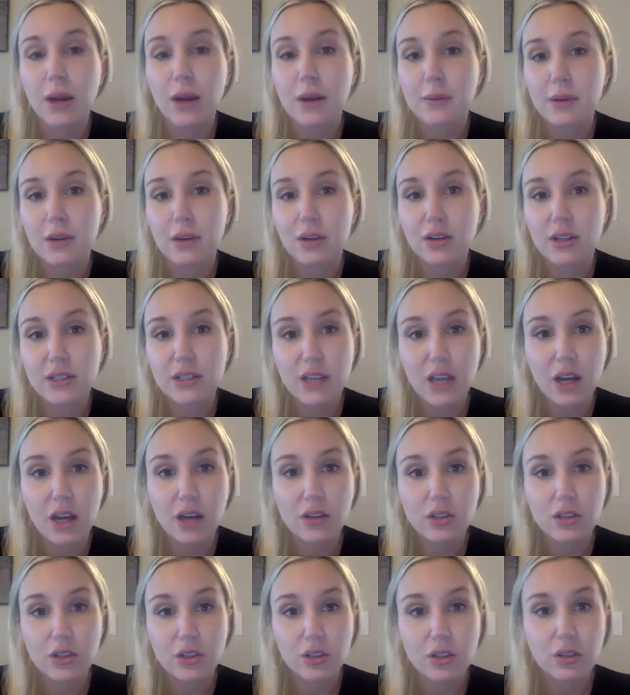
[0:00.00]
primary
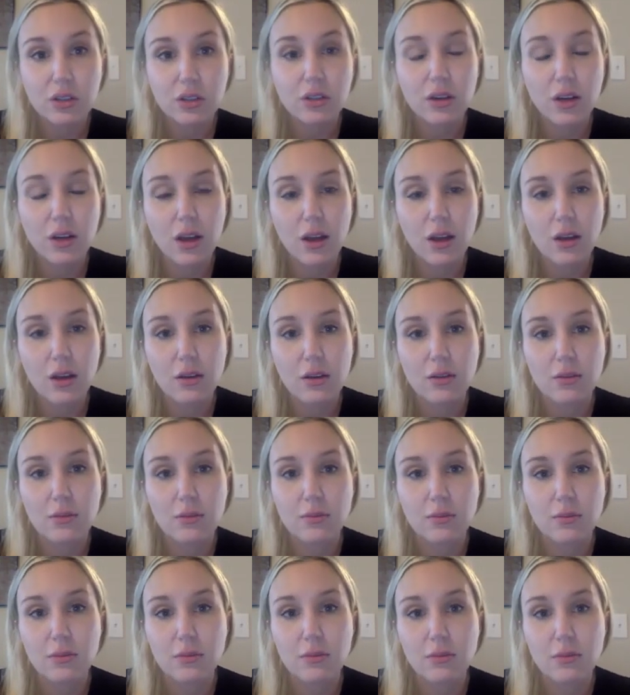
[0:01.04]
doctor.
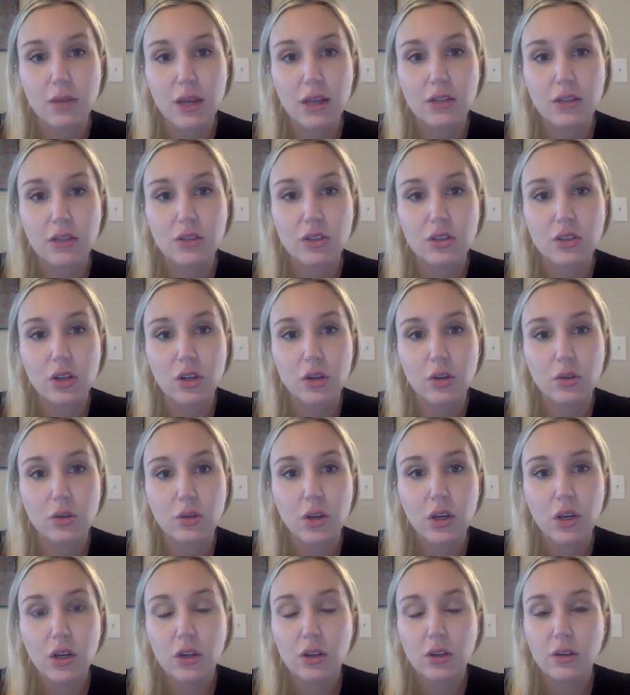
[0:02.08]
Um, and so,
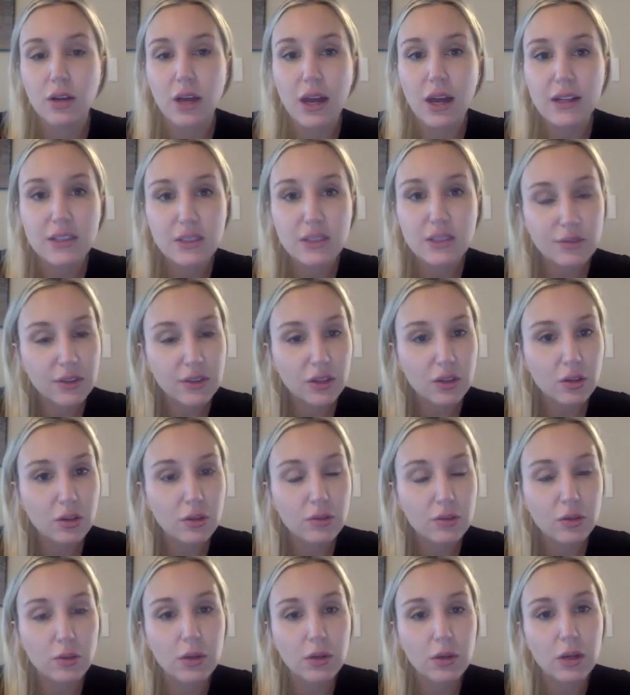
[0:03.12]
not to feel
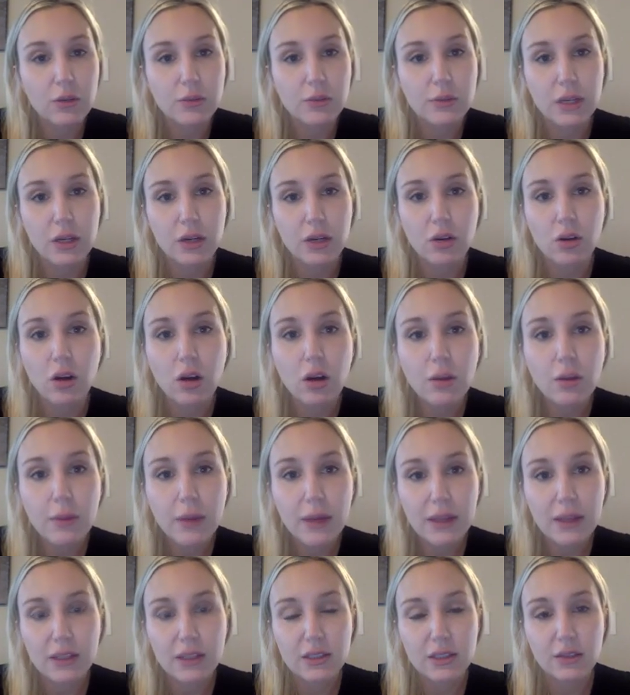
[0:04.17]
overwhelmed at all
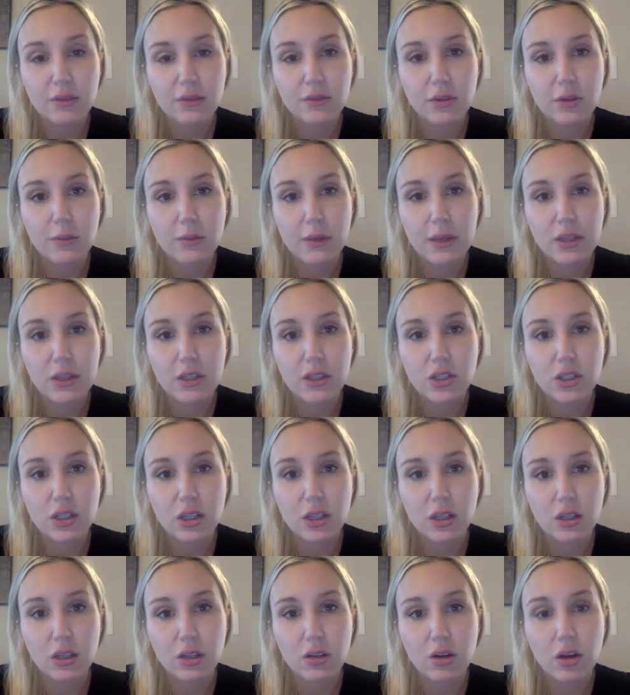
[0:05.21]
by this
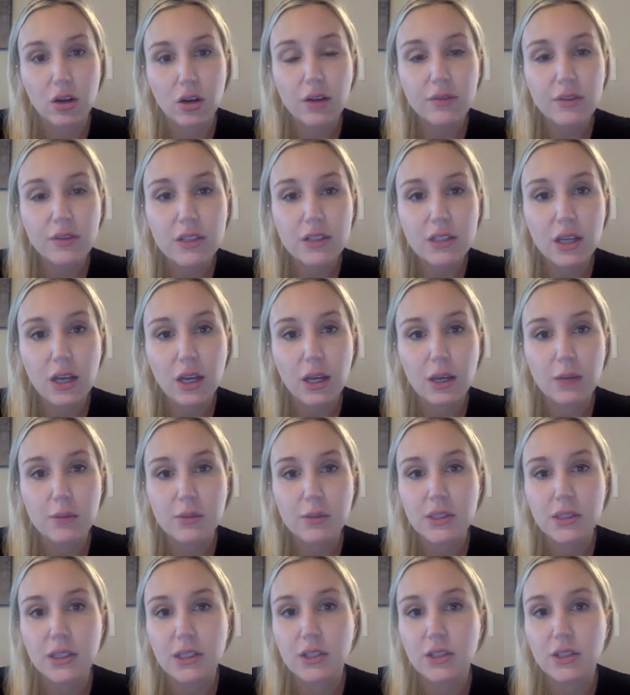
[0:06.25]
information.
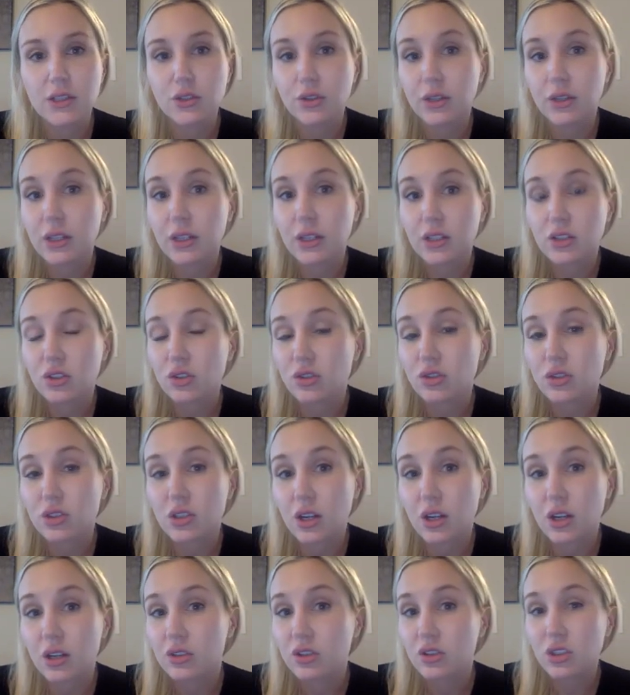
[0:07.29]
Oftentimes, these screenings are
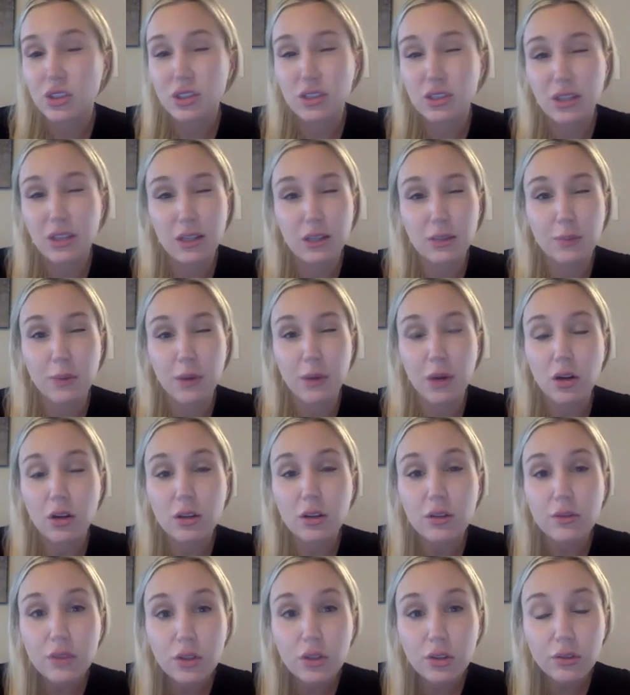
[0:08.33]
done just as part
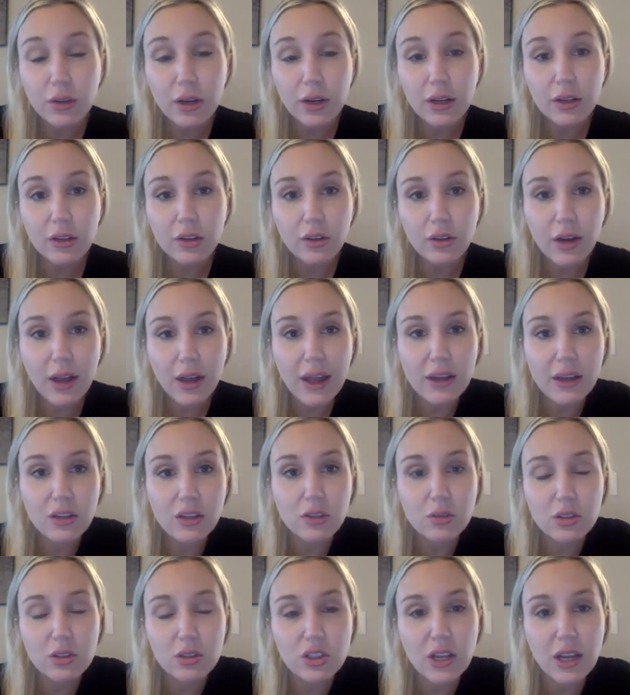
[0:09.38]
of your regular
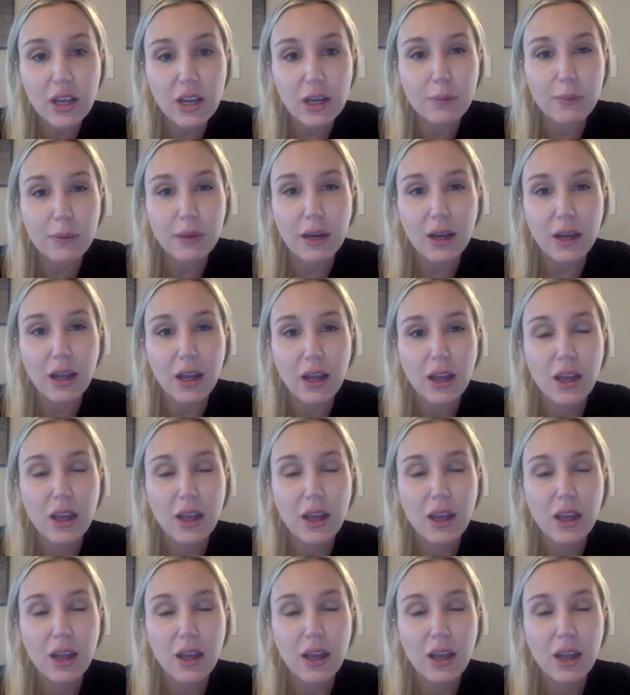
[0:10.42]
annual check, but